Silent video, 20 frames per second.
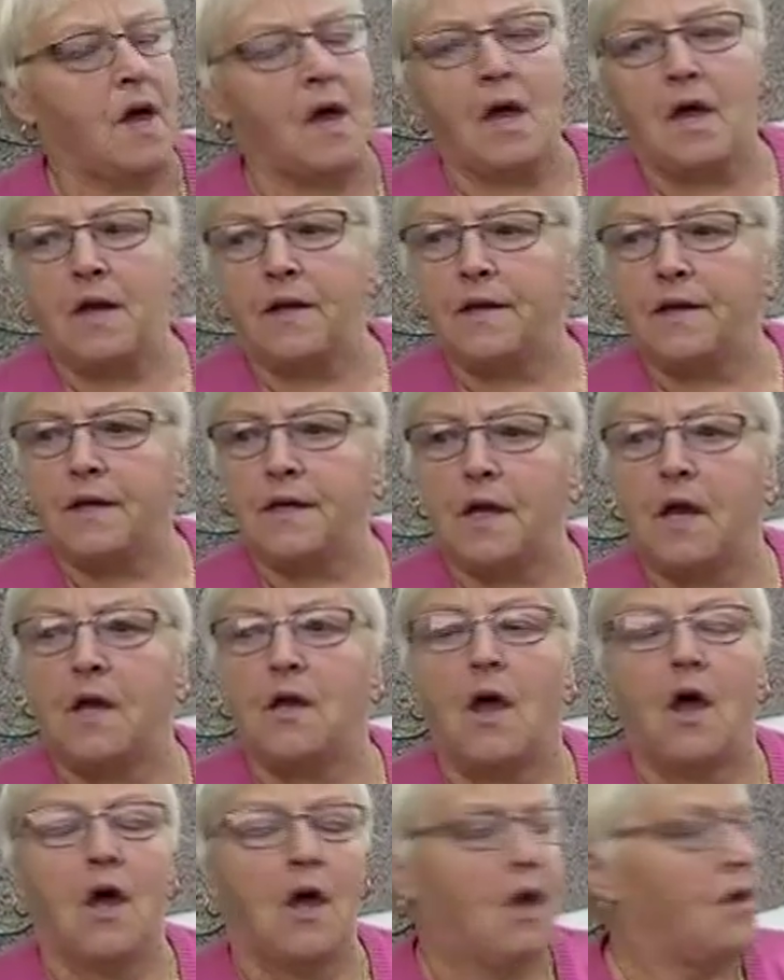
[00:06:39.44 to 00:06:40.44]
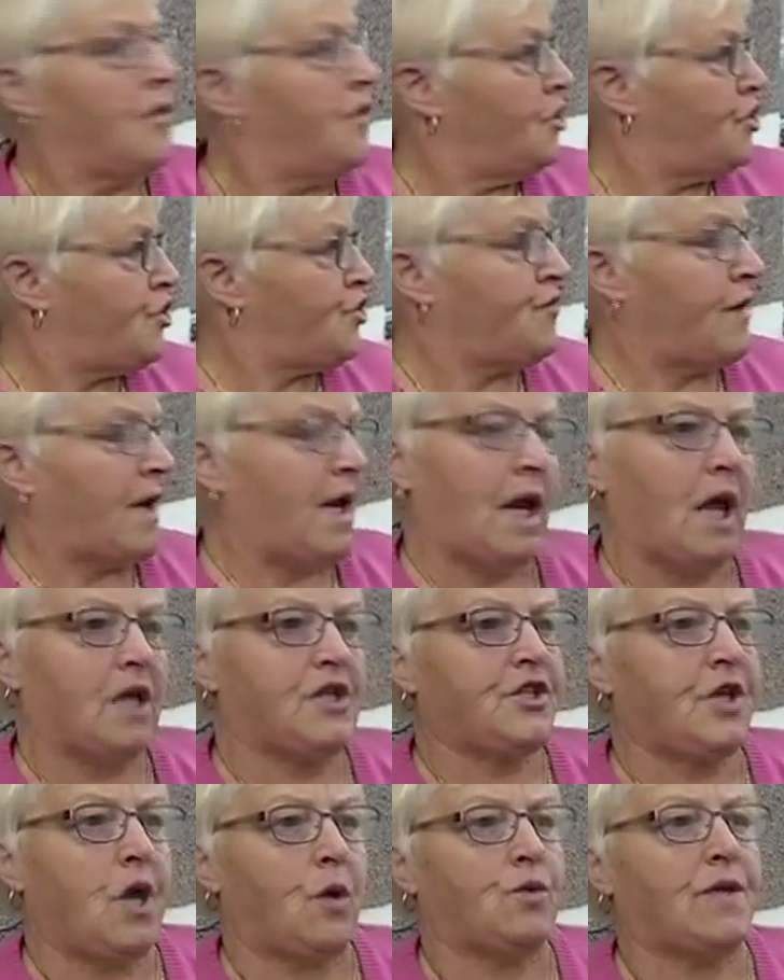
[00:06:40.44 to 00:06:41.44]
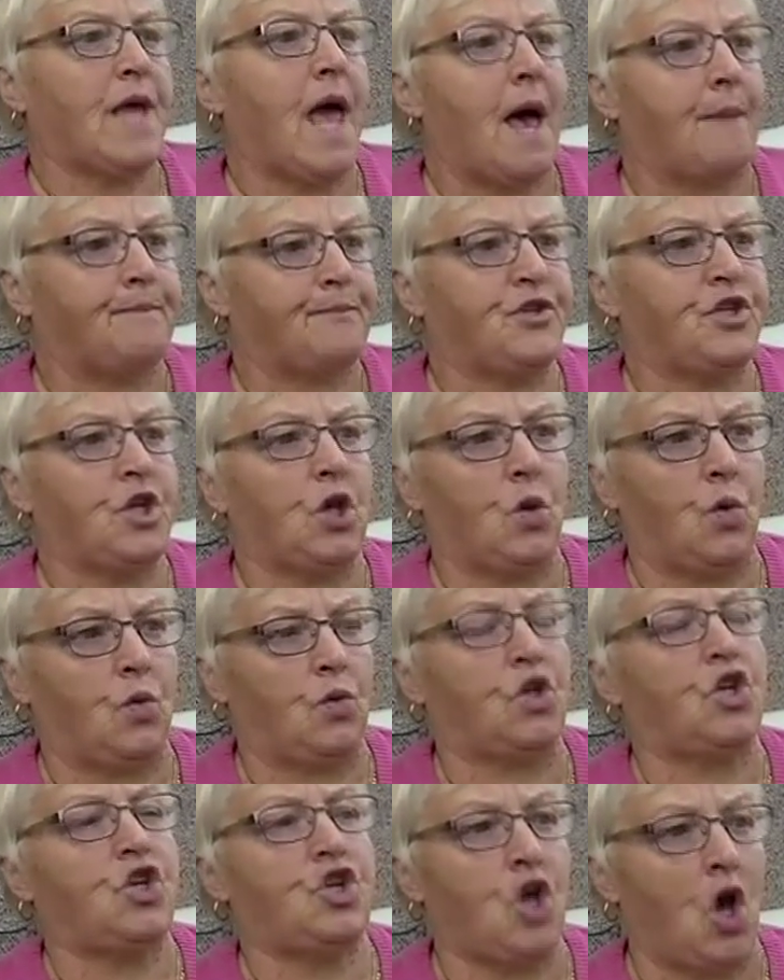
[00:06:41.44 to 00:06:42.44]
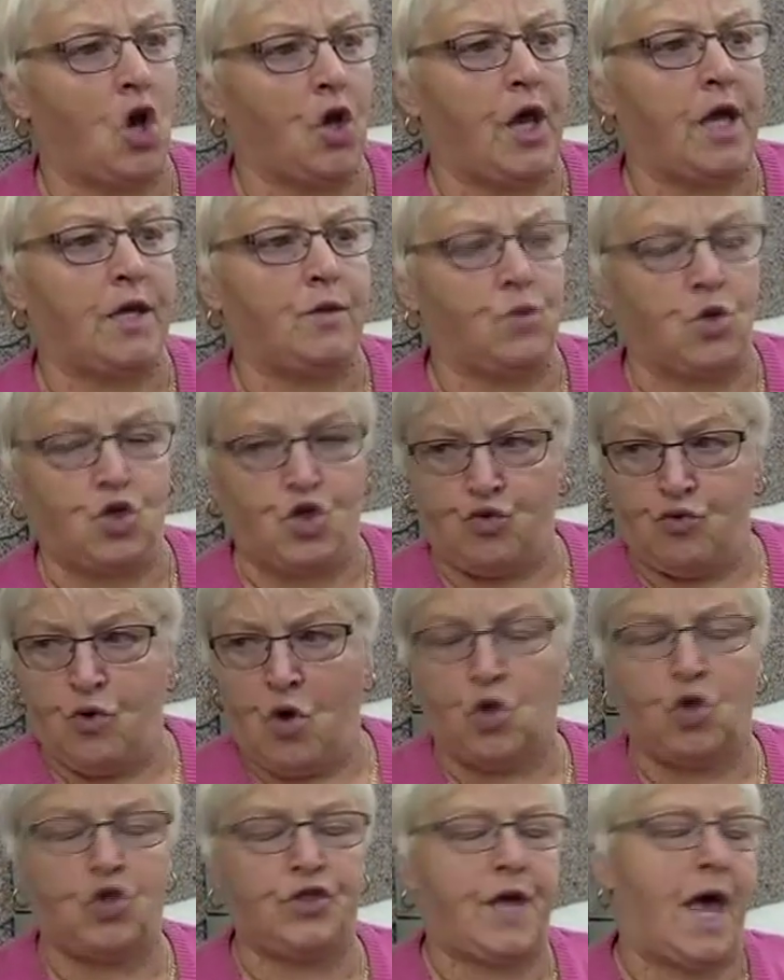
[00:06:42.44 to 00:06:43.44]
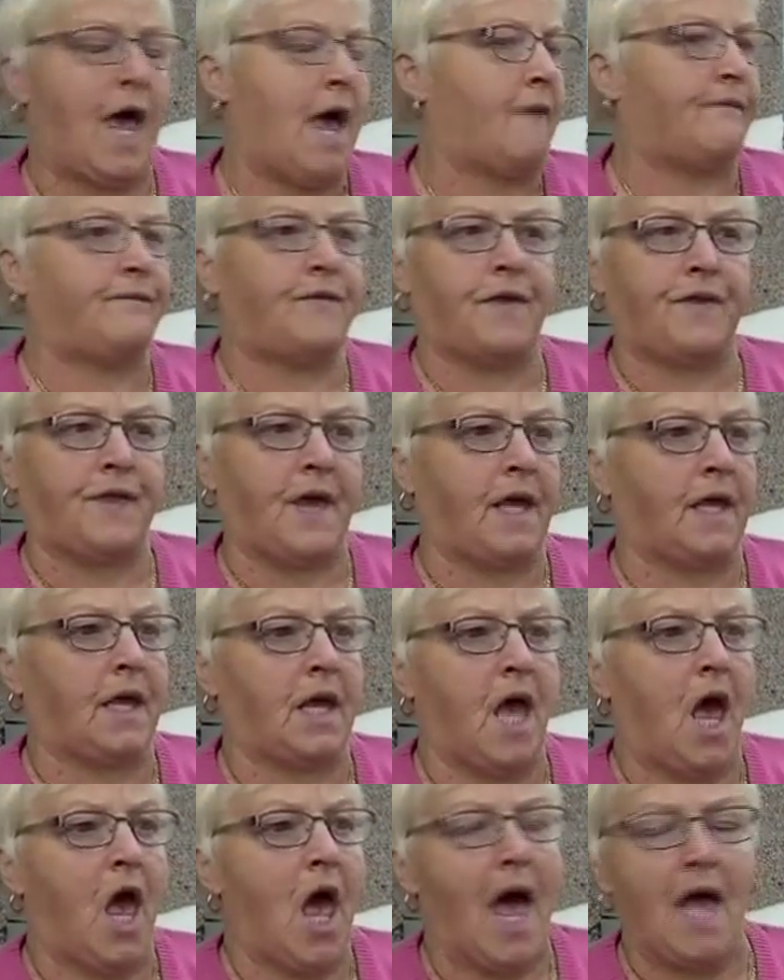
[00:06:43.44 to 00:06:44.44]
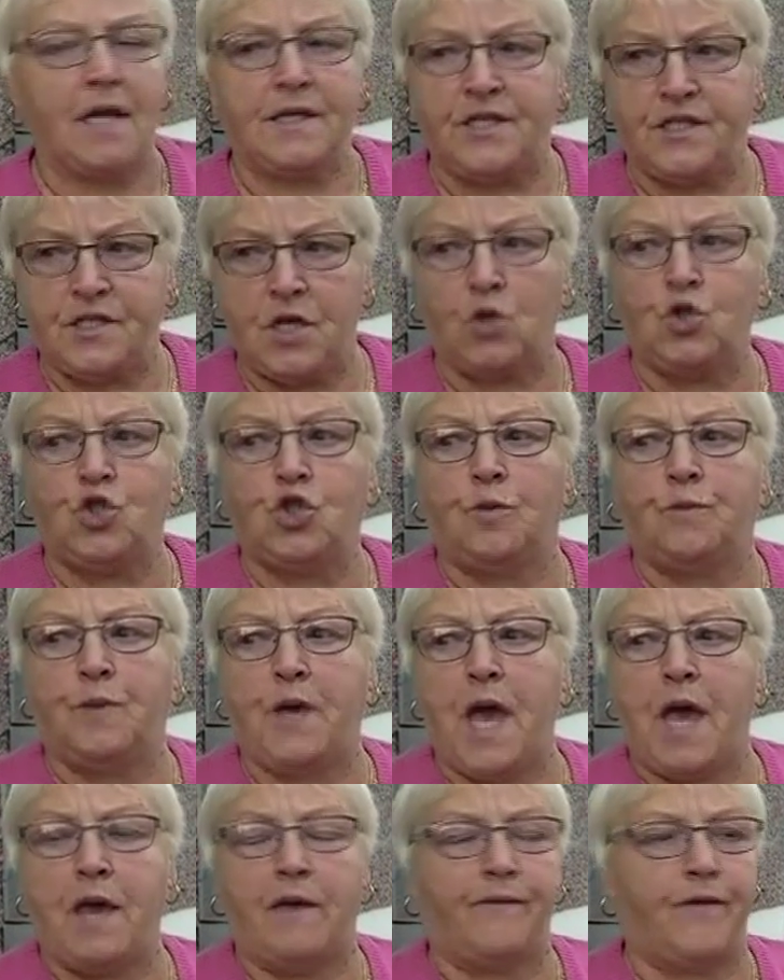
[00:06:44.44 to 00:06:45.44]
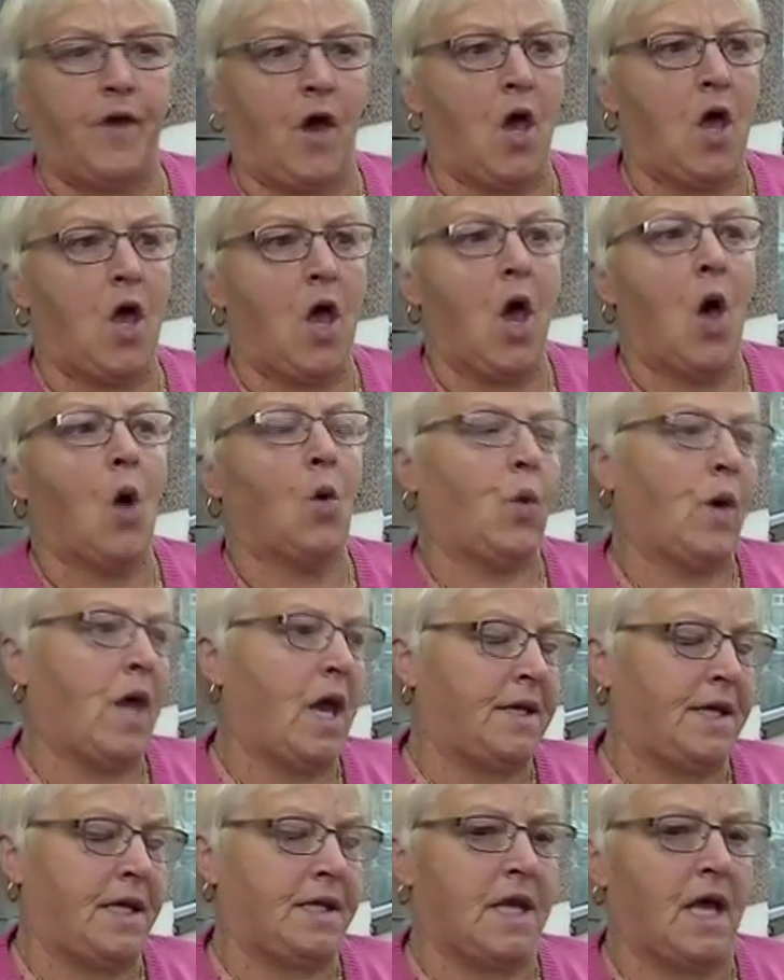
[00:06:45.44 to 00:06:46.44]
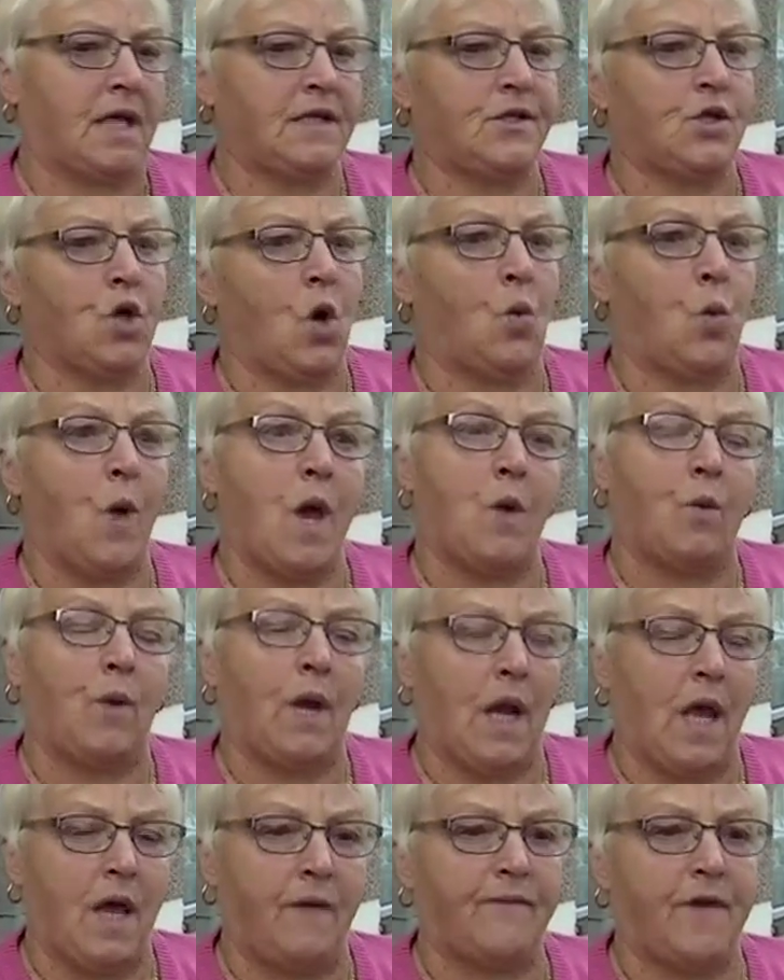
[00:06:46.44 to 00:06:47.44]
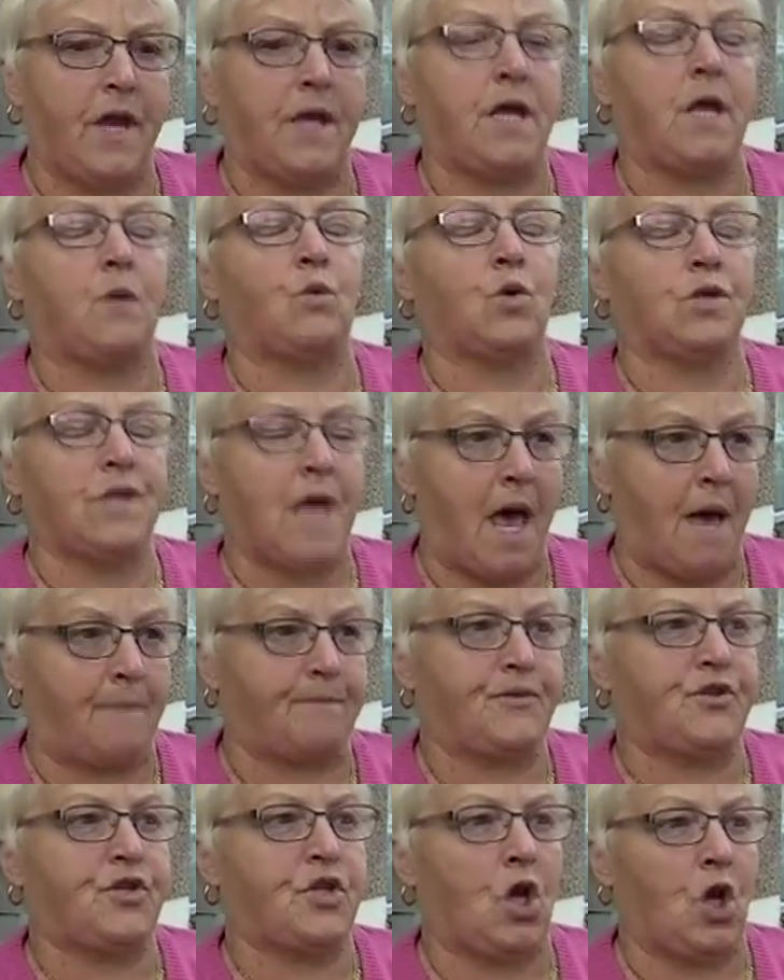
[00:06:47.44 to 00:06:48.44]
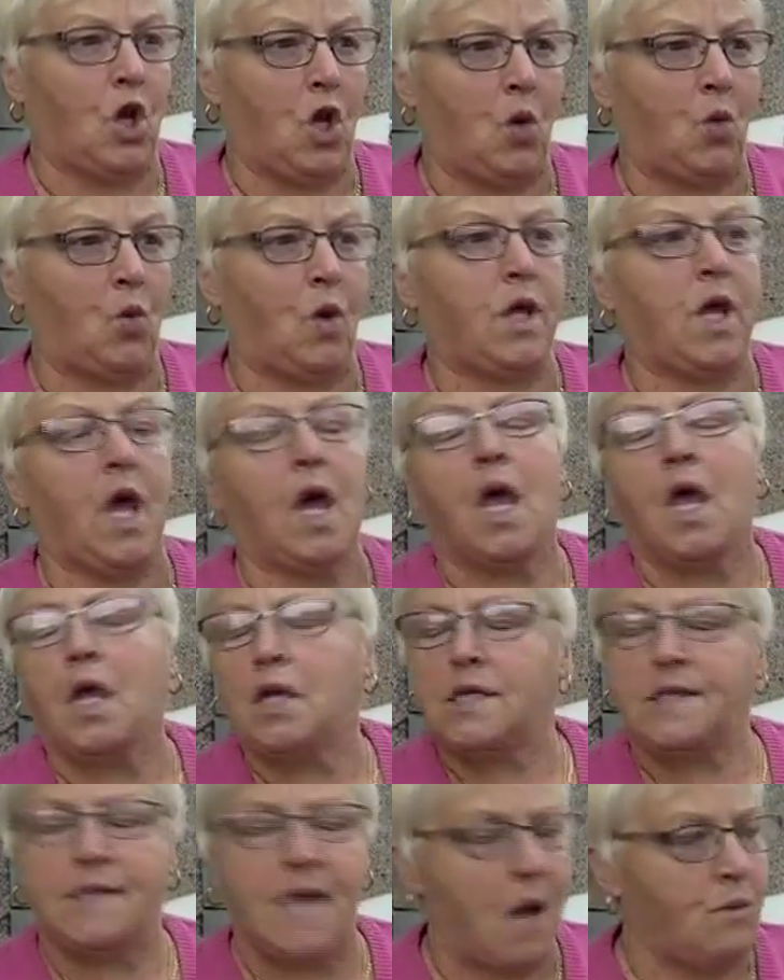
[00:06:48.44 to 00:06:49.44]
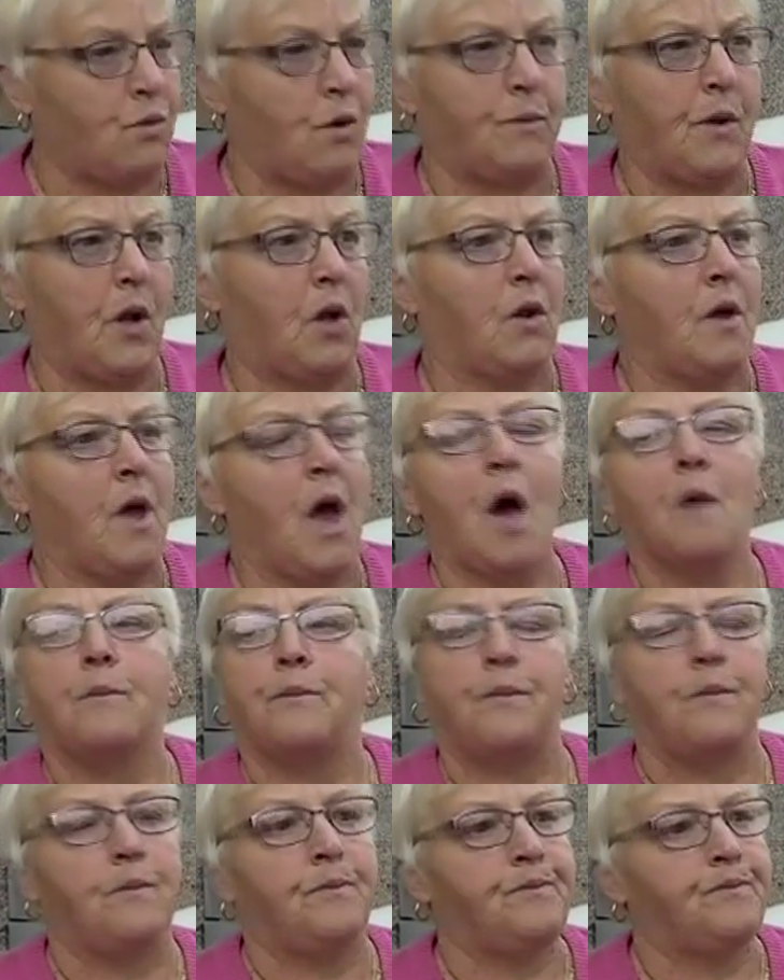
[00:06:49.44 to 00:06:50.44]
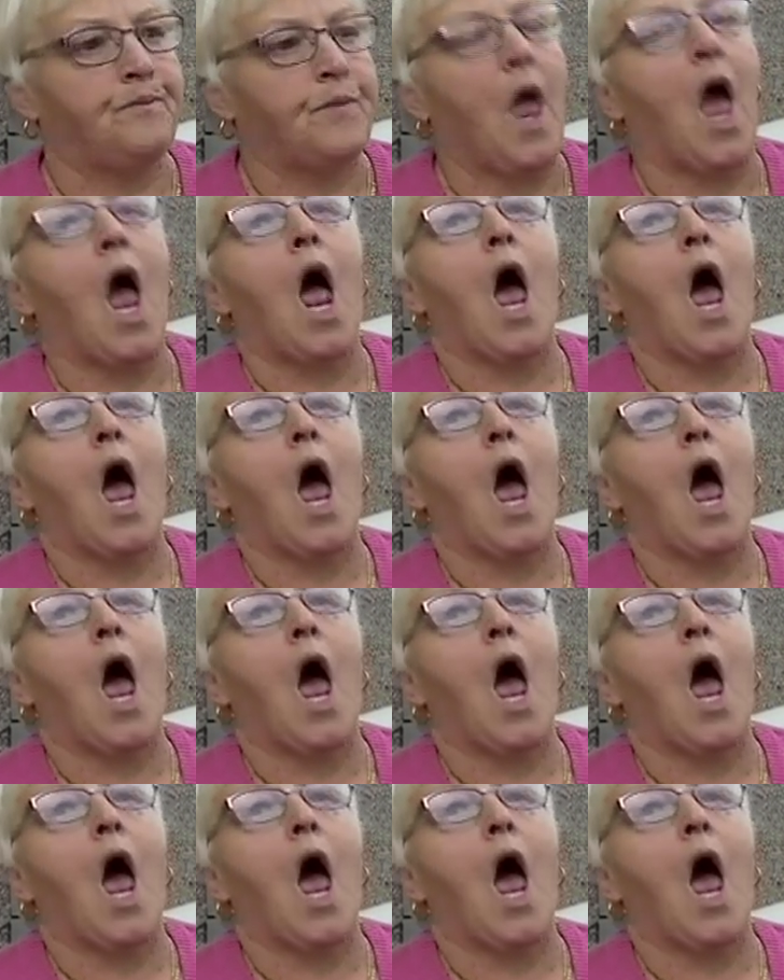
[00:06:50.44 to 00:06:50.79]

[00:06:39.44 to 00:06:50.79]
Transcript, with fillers: and uh, the street last year was absolutely shocking with drugs, everything, antisocial behaviour. We had it next door where we lived and it was absolutely terrible. How is it now?